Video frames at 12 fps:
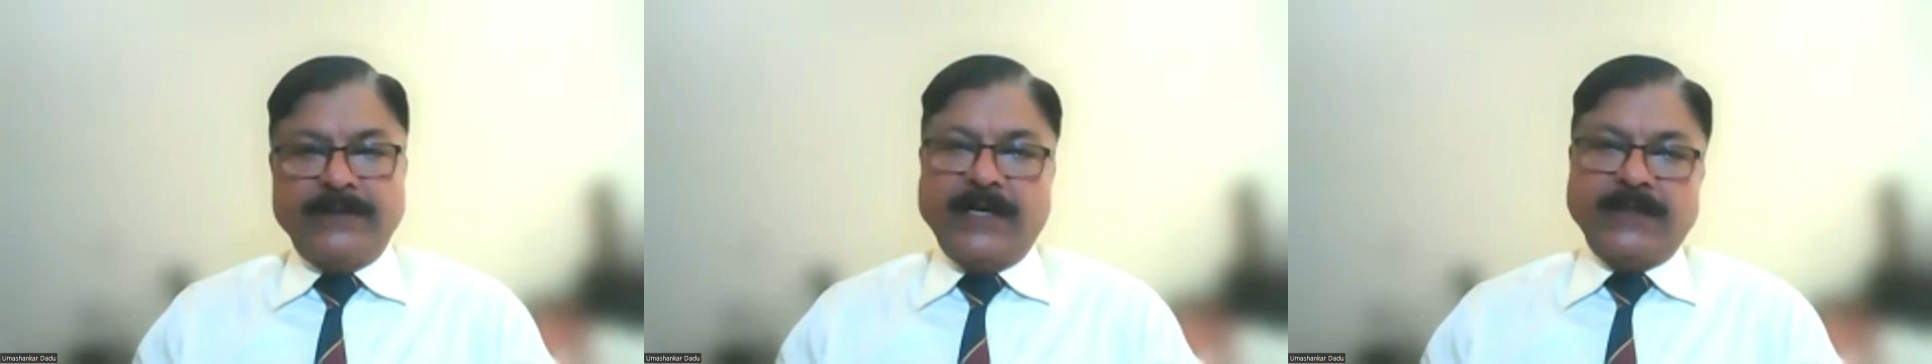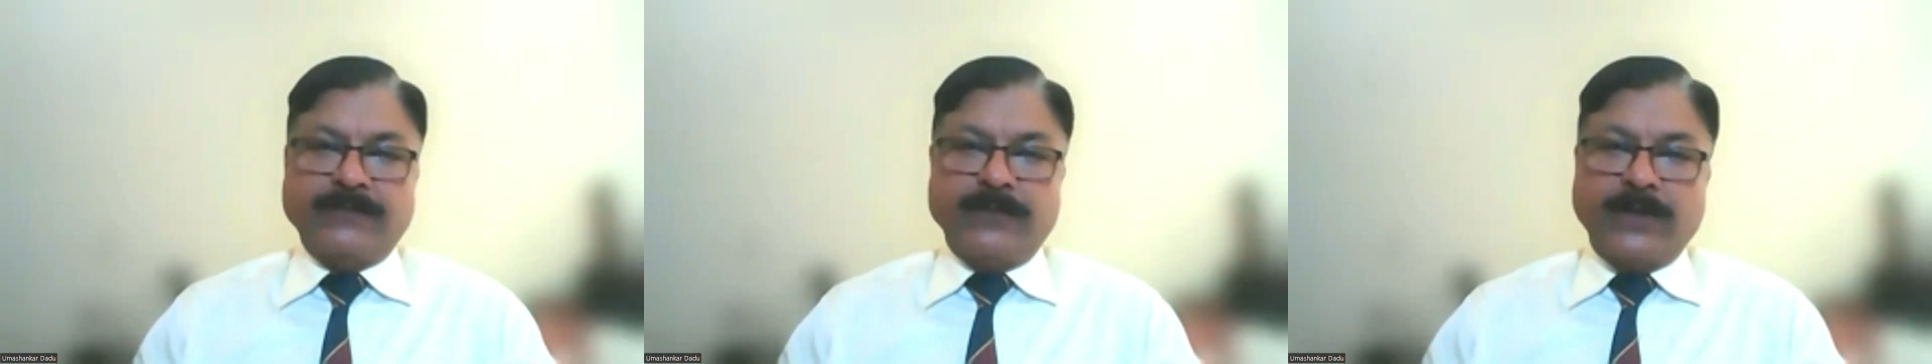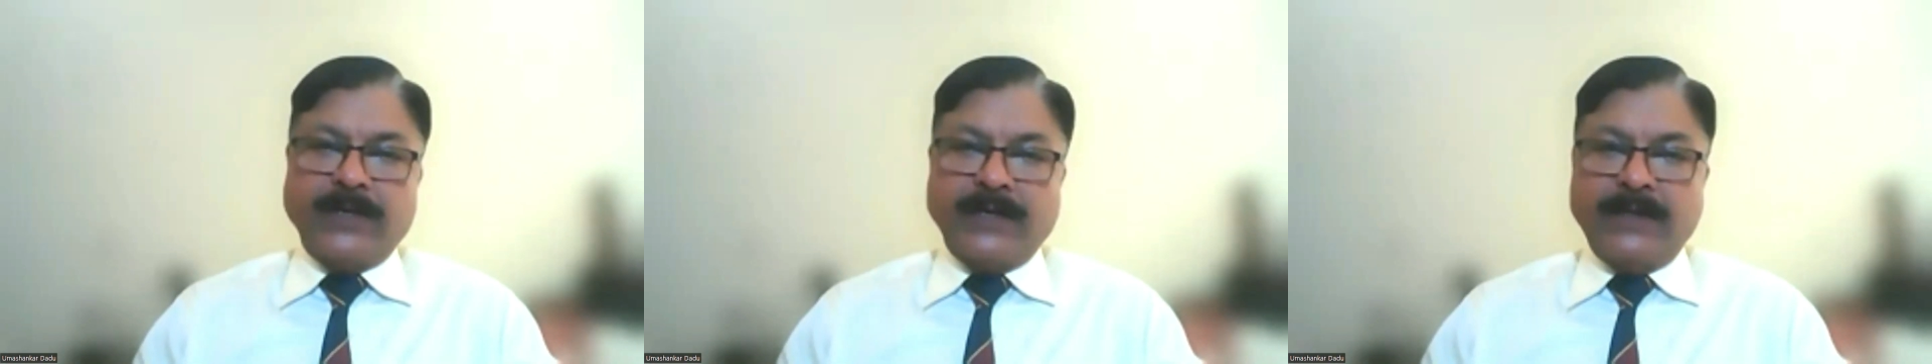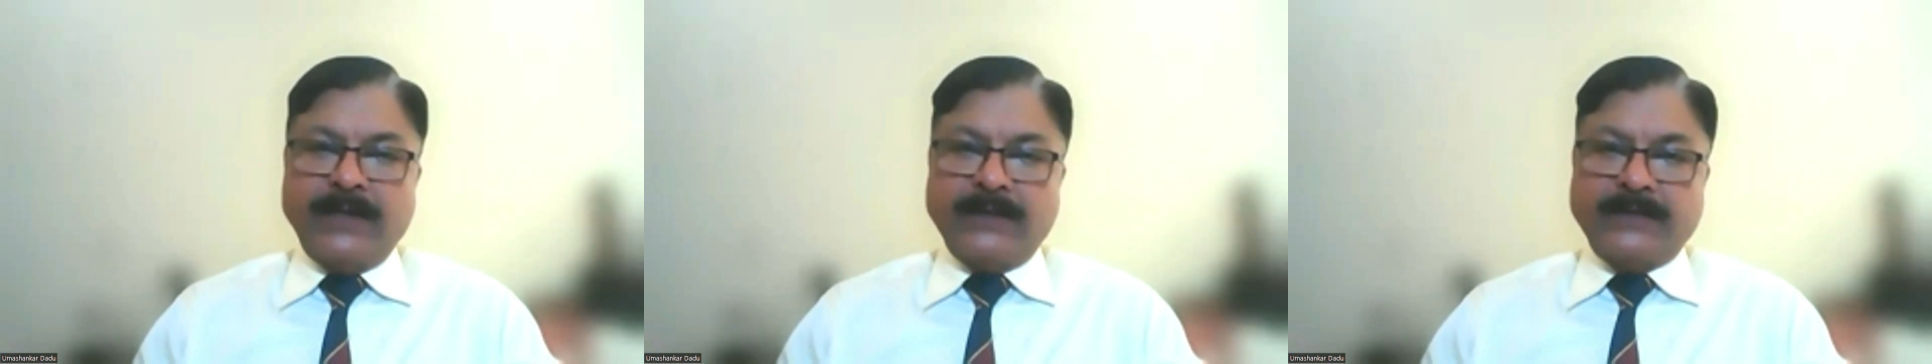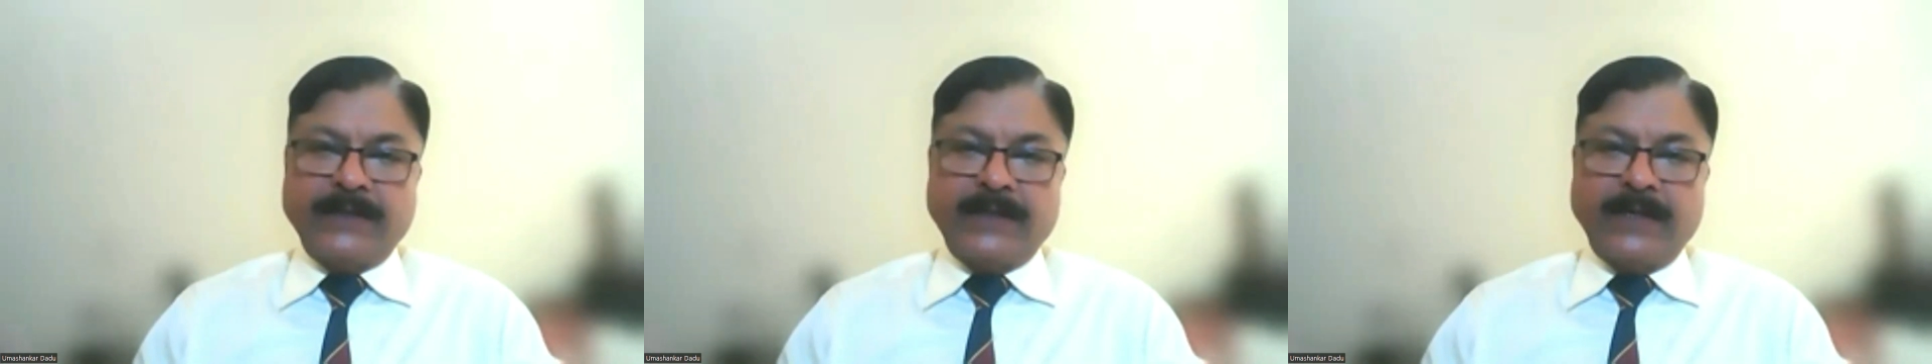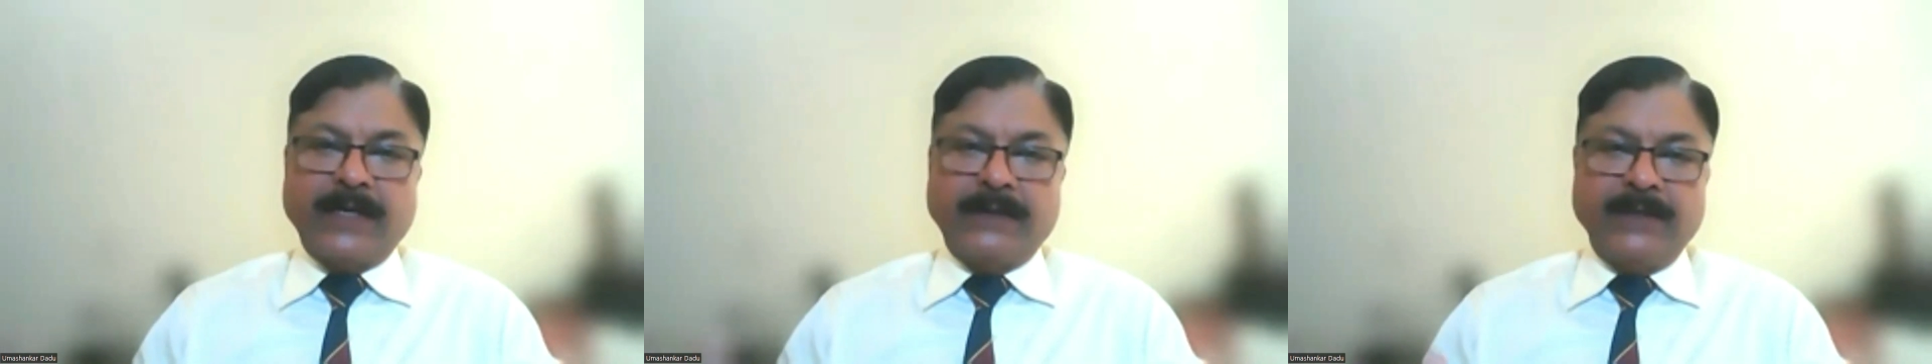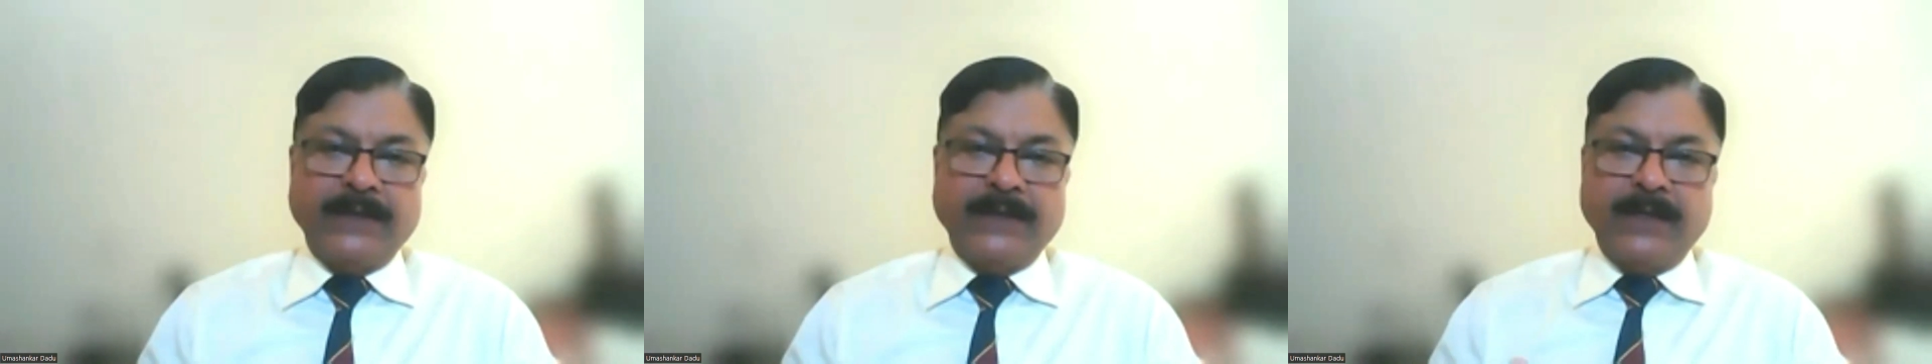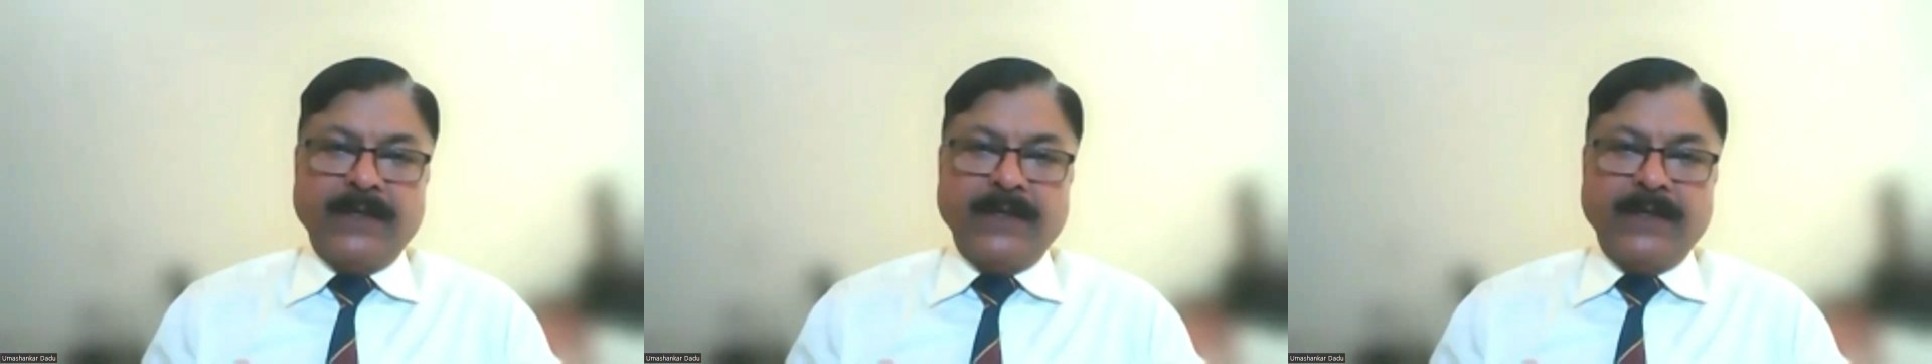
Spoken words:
does for the central government,